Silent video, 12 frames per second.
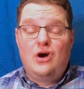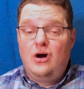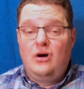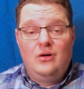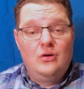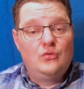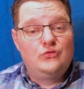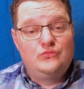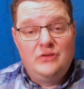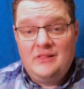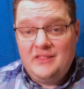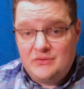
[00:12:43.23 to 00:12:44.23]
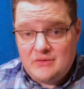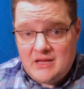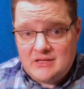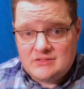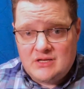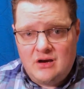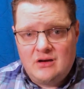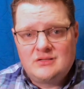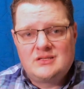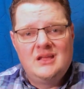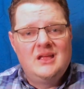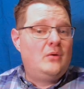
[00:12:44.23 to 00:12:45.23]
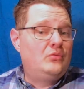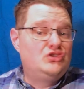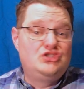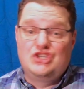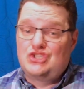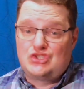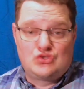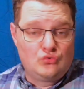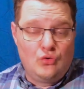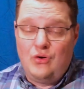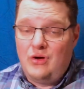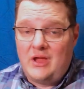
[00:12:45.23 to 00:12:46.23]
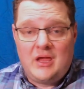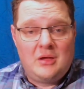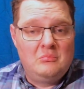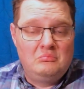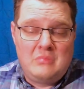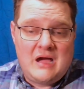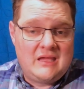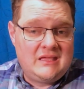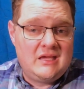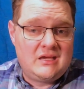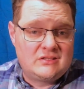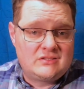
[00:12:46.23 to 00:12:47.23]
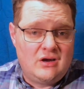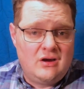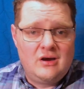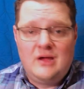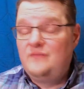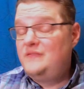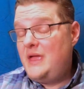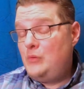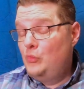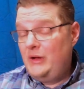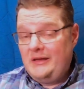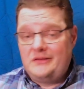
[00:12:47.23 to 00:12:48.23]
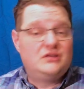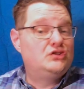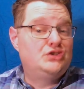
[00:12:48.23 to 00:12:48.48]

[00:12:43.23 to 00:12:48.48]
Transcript: are all really great guitars that would destroy my kit guitar if they went